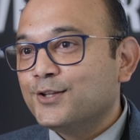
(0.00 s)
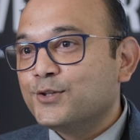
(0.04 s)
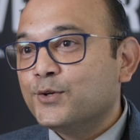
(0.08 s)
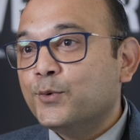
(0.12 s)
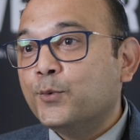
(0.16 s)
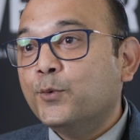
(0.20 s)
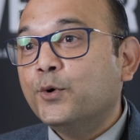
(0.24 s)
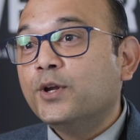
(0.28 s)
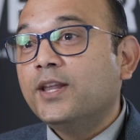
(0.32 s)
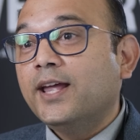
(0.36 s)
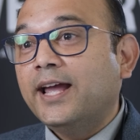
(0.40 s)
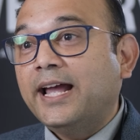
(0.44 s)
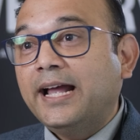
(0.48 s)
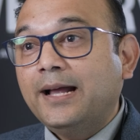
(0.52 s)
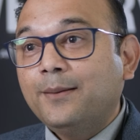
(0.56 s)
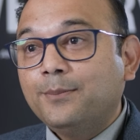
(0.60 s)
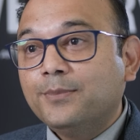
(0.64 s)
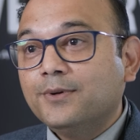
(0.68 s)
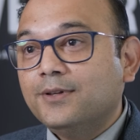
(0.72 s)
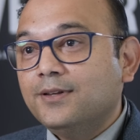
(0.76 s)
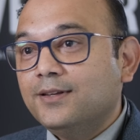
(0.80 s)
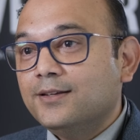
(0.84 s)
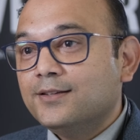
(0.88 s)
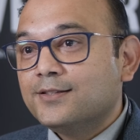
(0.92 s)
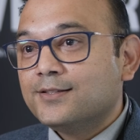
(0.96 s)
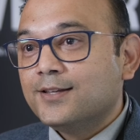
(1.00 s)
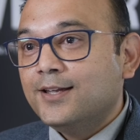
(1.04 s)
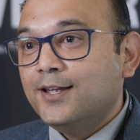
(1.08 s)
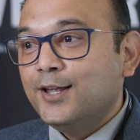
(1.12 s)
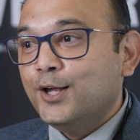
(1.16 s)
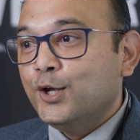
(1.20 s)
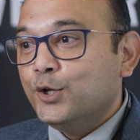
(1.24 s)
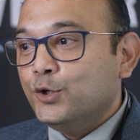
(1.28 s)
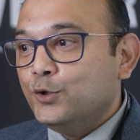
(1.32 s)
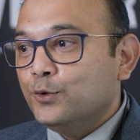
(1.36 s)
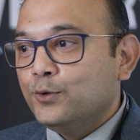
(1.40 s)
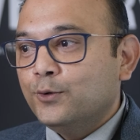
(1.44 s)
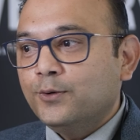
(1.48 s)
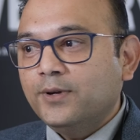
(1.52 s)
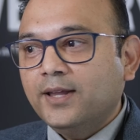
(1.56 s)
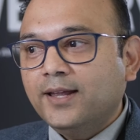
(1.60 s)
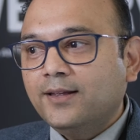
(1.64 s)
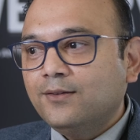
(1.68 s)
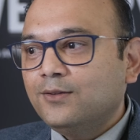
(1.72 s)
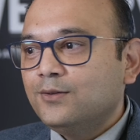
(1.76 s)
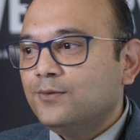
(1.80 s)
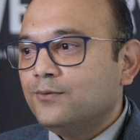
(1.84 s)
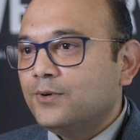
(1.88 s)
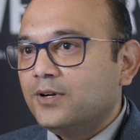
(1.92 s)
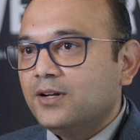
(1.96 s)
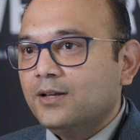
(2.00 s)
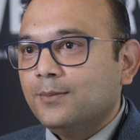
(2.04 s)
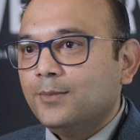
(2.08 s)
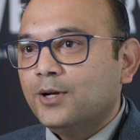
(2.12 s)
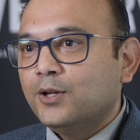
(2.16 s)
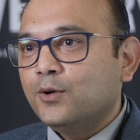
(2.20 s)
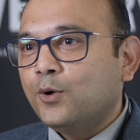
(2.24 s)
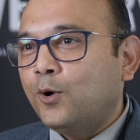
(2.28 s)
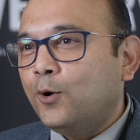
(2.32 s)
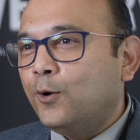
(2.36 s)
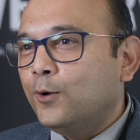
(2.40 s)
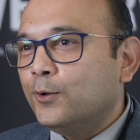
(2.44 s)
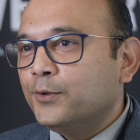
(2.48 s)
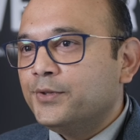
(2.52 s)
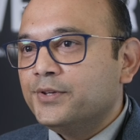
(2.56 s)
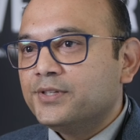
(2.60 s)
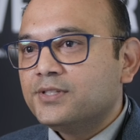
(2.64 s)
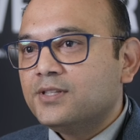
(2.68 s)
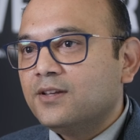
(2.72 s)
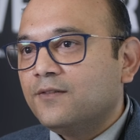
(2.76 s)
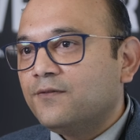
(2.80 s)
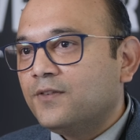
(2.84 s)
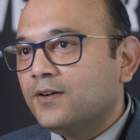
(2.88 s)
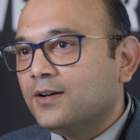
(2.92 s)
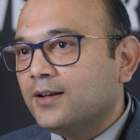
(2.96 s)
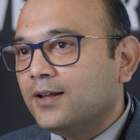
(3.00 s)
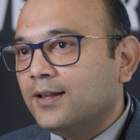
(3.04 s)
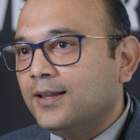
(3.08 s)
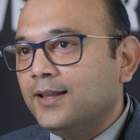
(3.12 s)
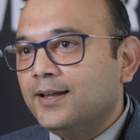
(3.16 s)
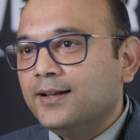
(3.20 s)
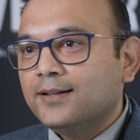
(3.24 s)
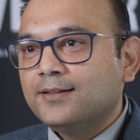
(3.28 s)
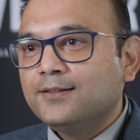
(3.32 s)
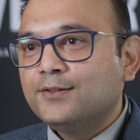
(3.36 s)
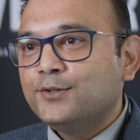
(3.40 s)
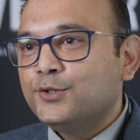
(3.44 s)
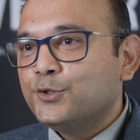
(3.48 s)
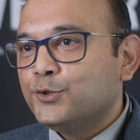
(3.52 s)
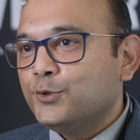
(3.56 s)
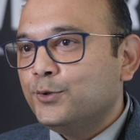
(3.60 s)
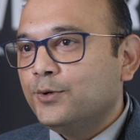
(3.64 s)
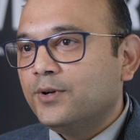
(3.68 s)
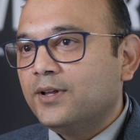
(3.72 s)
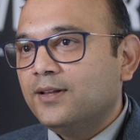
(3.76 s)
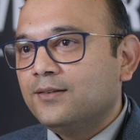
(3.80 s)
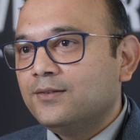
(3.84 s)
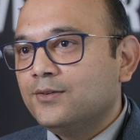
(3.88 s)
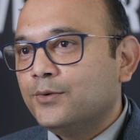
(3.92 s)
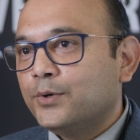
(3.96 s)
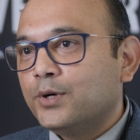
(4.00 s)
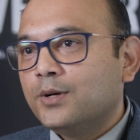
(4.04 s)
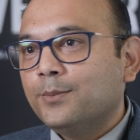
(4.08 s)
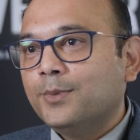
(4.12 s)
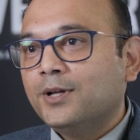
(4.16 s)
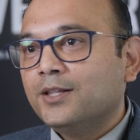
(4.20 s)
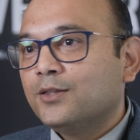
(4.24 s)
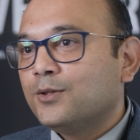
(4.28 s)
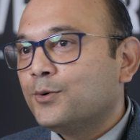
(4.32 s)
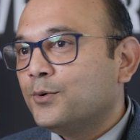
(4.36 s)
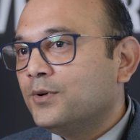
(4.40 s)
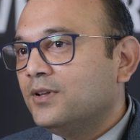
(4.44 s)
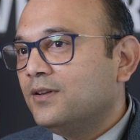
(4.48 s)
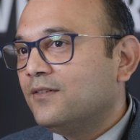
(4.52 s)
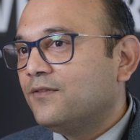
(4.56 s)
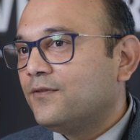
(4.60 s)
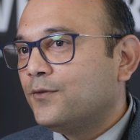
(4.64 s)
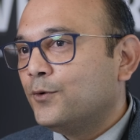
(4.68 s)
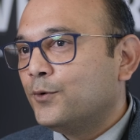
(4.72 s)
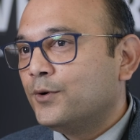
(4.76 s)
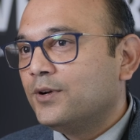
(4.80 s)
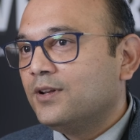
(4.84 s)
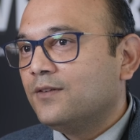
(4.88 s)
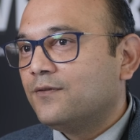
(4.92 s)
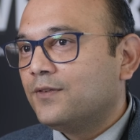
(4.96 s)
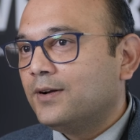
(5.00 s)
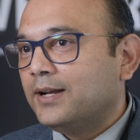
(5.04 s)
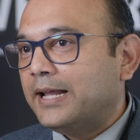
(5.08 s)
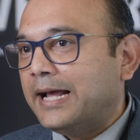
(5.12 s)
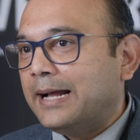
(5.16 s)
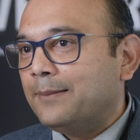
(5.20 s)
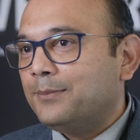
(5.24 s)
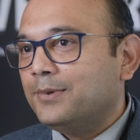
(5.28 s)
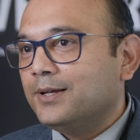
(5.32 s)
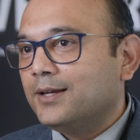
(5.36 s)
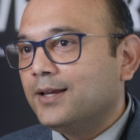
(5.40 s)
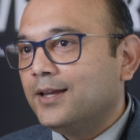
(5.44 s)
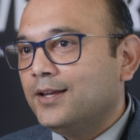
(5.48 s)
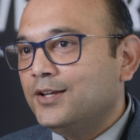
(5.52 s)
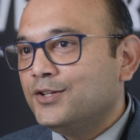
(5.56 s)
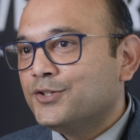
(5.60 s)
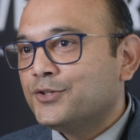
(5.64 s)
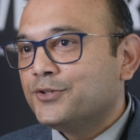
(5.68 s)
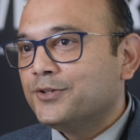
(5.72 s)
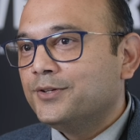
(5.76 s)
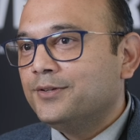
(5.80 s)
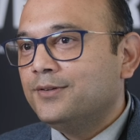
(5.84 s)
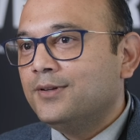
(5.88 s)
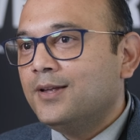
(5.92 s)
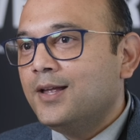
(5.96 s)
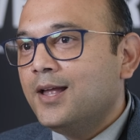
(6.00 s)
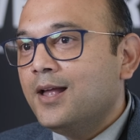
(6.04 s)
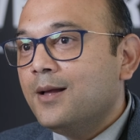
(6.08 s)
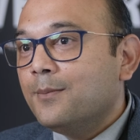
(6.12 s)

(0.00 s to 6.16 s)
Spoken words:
So what happened is you don't have to worry about all these different connectors, you don't have to worry about 3 to 4 different applications,